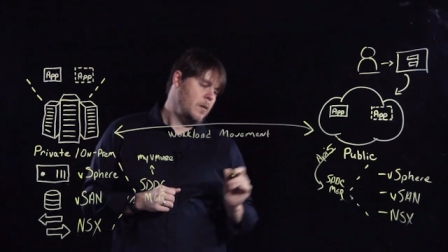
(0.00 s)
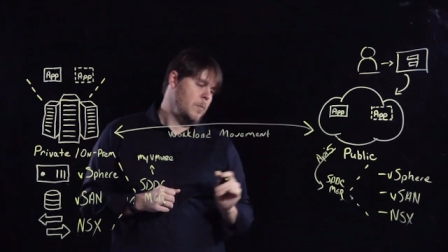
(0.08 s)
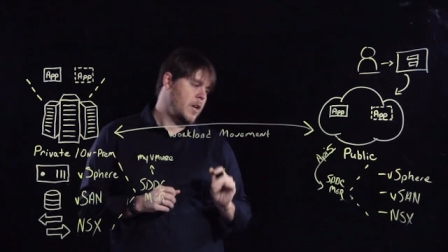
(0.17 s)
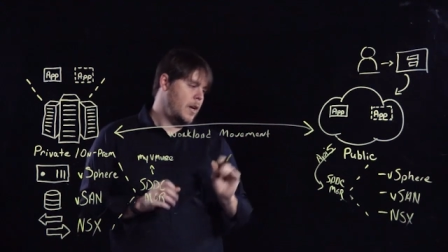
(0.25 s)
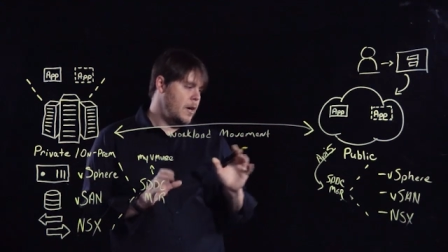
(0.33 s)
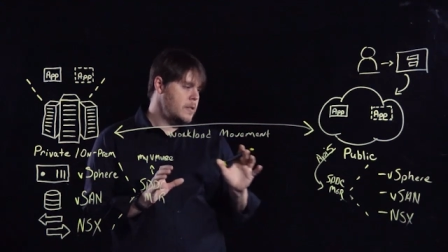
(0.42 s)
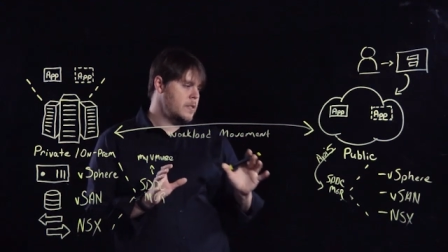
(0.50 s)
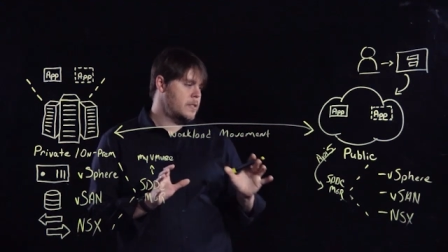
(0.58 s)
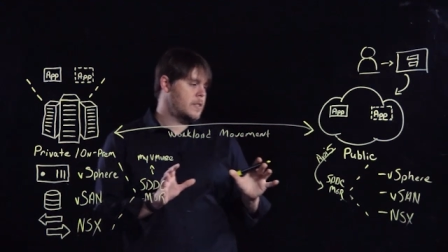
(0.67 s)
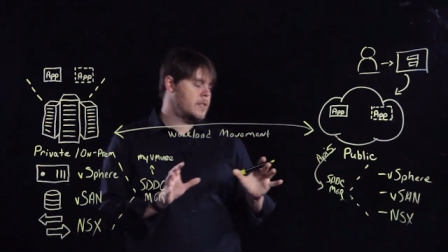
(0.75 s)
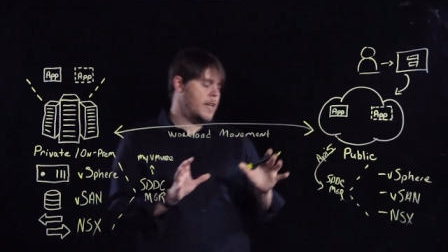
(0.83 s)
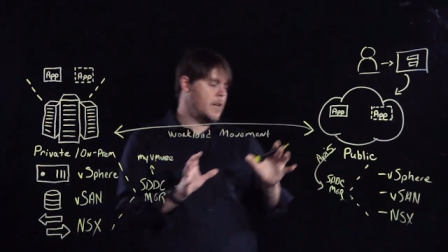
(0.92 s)
Because
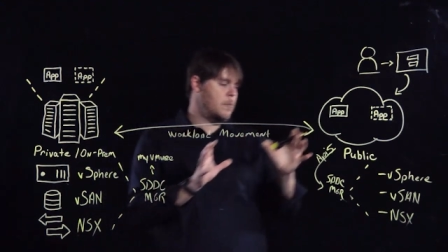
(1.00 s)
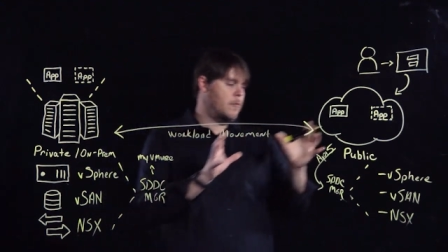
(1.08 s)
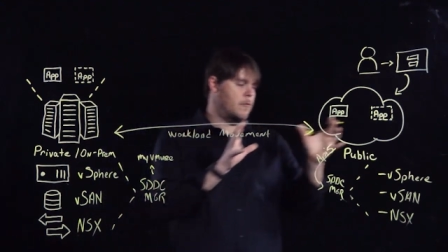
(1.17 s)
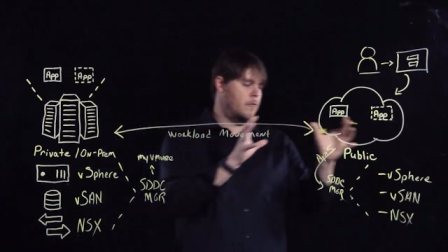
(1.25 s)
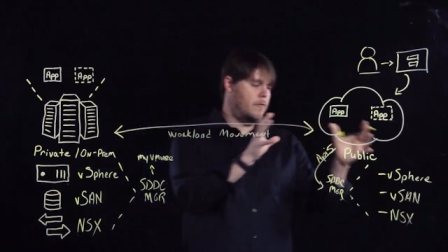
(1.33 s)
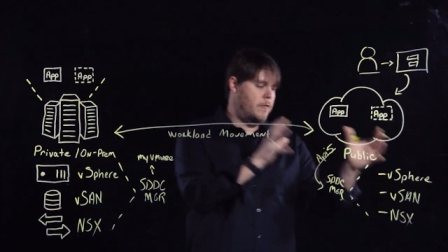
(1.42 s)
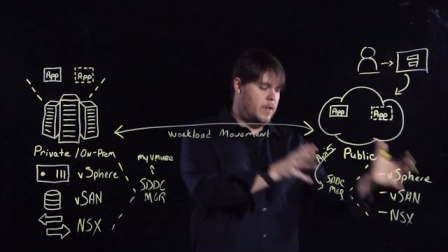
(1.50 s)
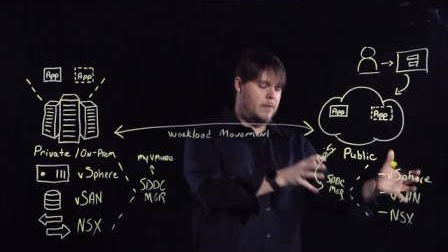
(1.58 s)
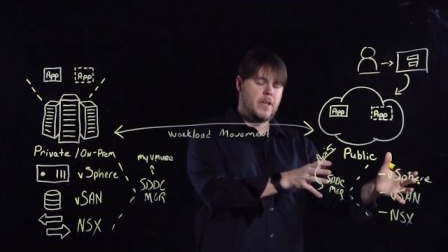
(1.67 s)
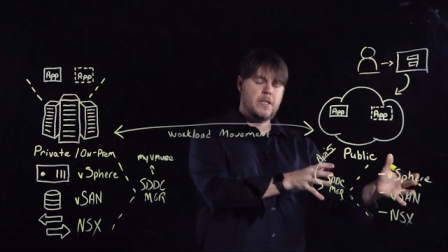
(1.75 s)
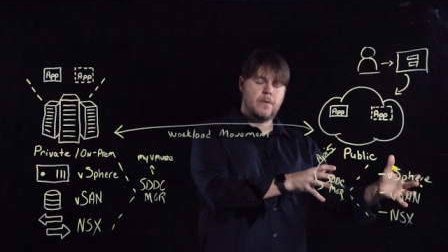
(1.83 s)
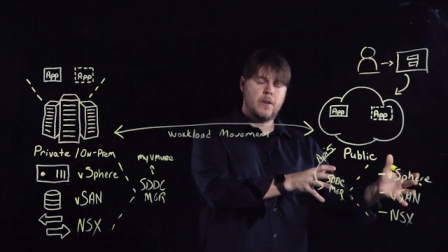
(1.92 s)
it's the same
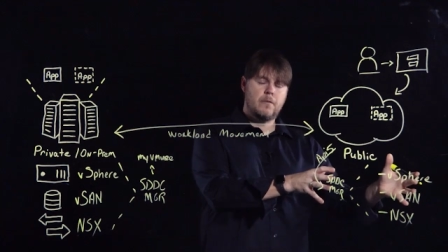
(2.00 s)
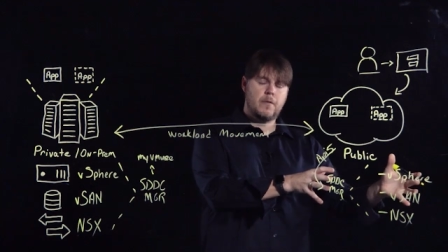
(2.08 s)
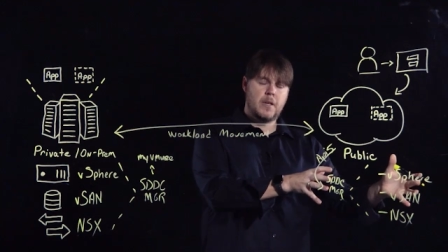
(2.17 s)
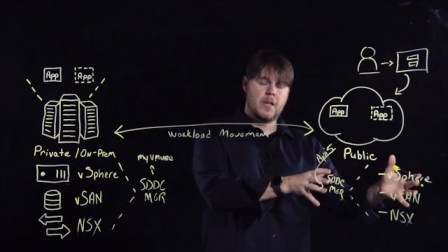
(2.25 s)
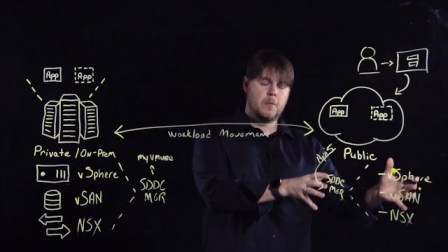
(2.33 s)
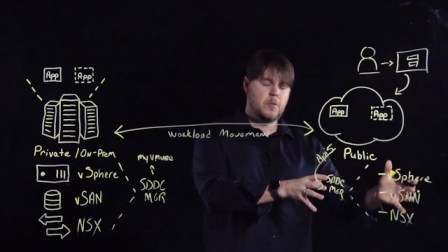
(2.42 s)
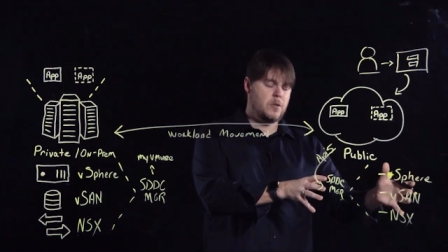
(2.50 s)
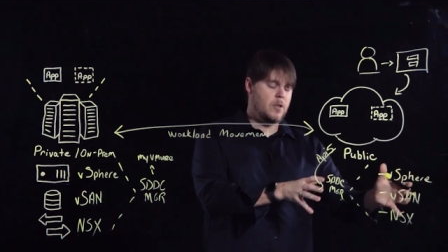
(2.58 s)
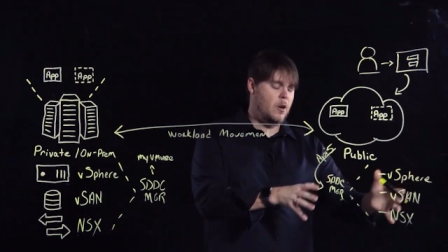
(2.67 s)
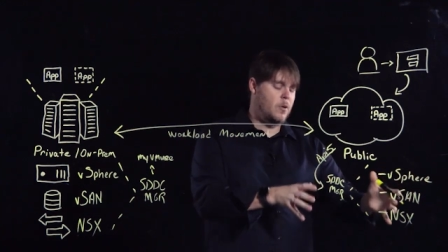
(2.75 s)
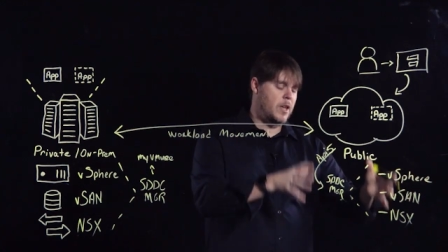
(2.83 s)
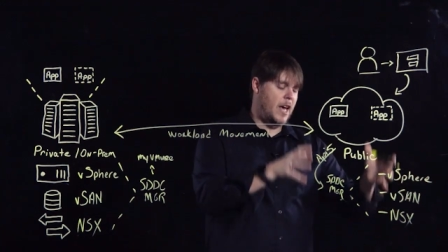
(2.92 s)
vSphere VMs, you
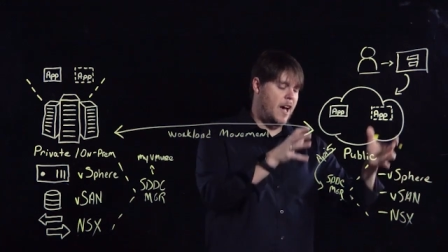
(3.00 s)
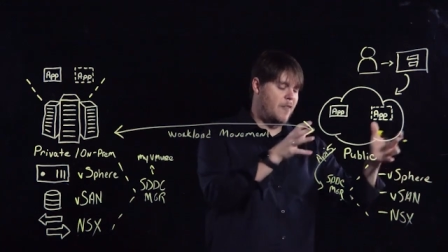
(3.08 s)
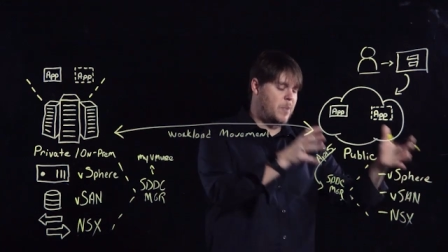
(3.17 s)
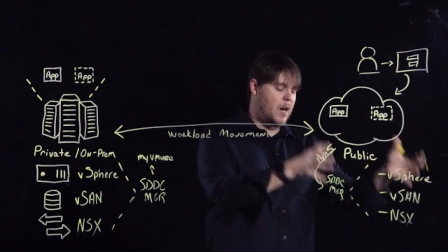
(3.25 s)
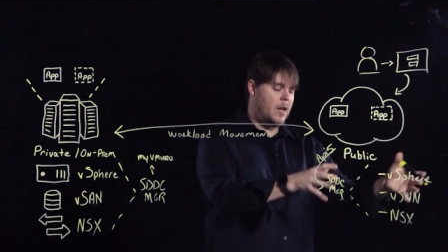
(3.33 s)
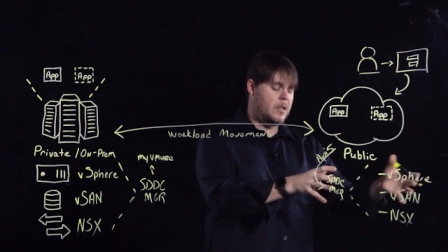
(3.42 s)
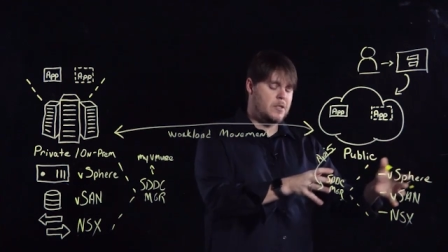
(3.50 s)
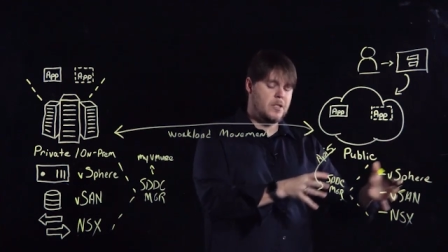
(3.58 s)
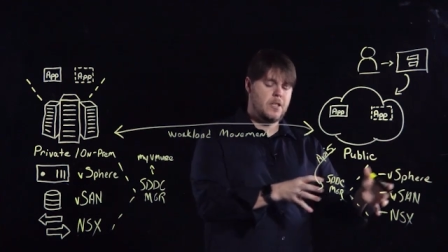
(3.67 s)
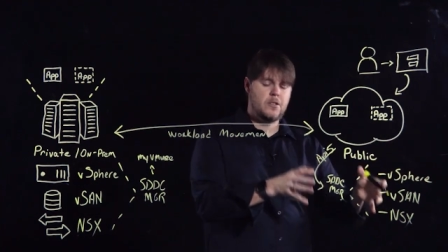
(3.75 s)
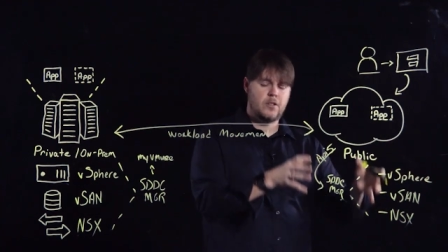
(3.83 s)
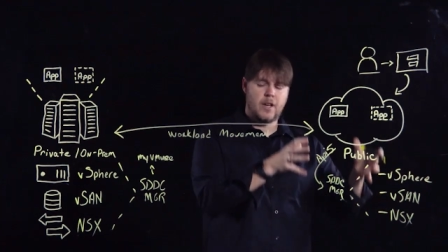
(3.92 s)
know, you have
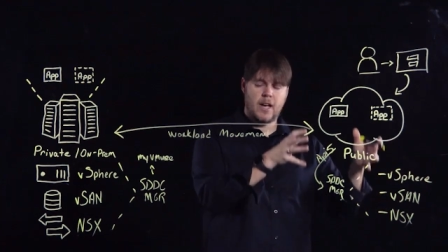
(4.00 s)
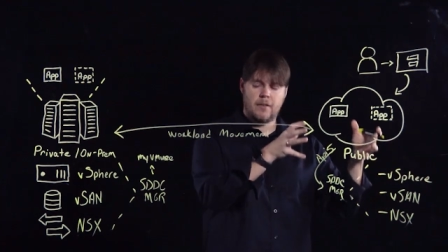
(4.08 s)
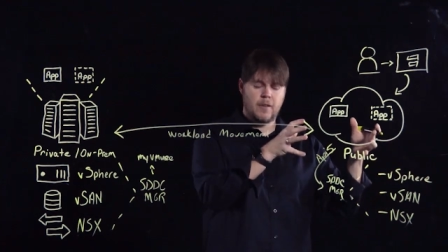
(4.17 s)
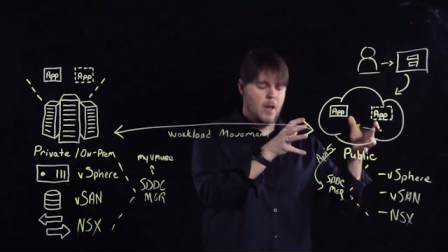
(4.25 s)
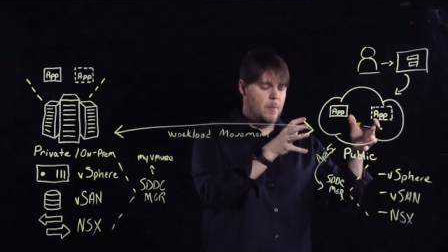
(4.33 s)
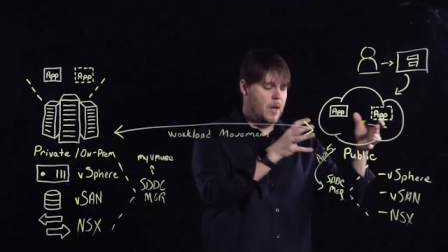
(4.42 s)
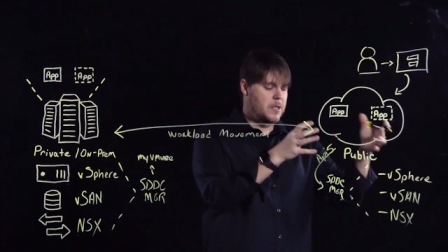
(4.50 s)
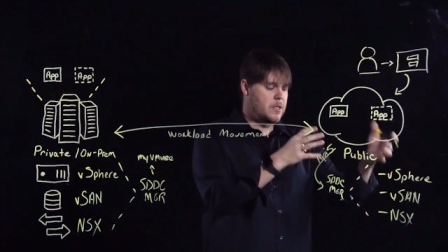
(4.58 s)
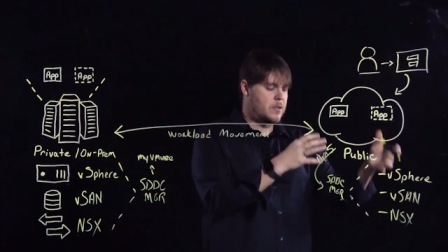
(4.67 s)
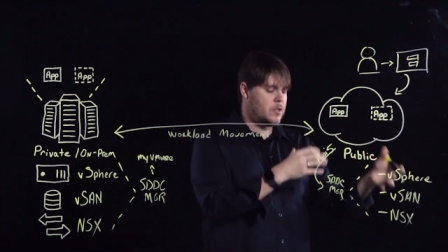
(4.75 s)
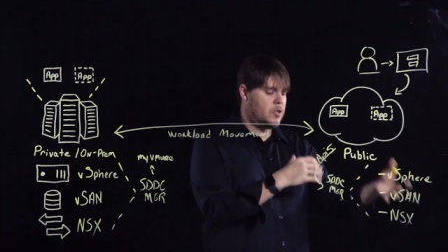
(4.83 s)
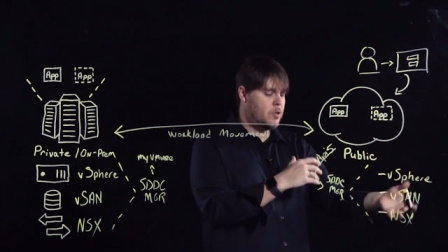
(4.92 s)
policies and you have
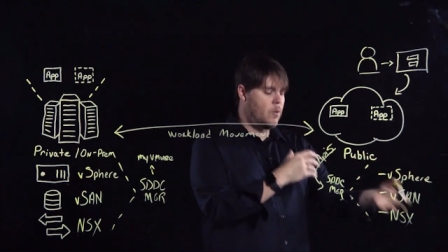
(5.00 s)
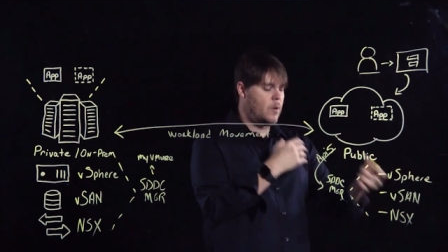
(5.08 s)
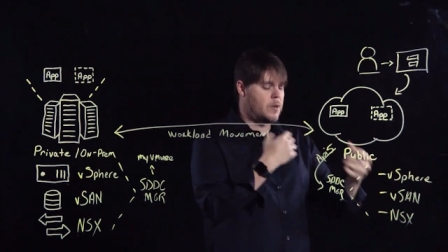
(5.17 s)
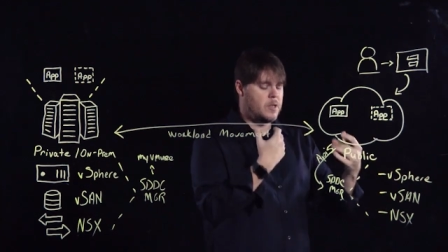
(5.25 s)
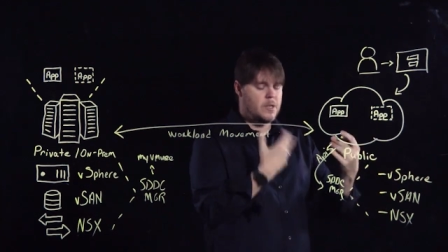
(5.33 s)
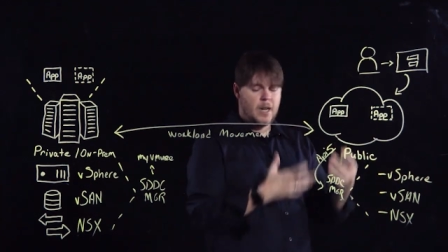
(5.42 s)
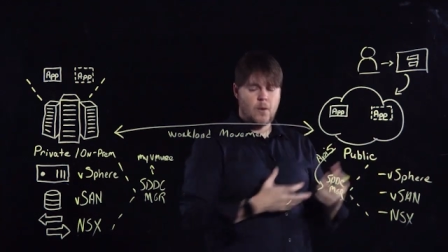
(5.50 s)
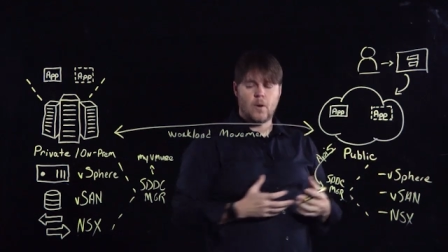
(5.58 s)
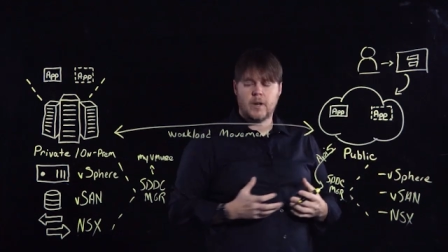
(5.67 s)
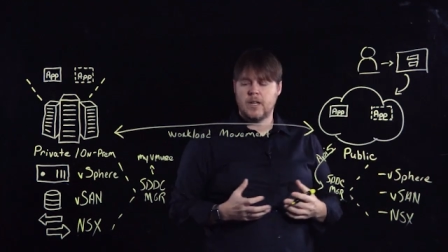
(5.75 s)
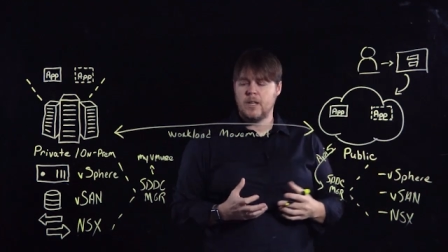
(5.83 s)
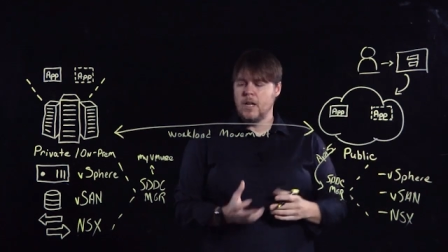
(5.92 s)
policies on storage and
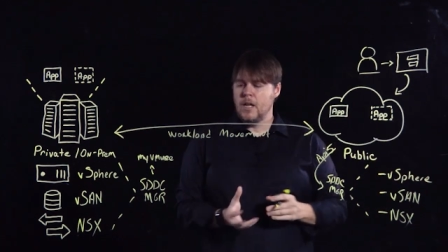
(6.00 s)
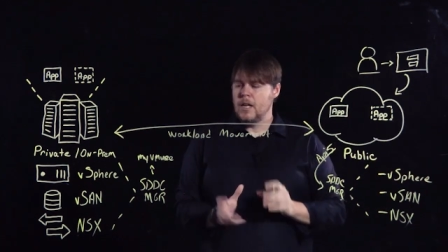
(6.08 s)
networking.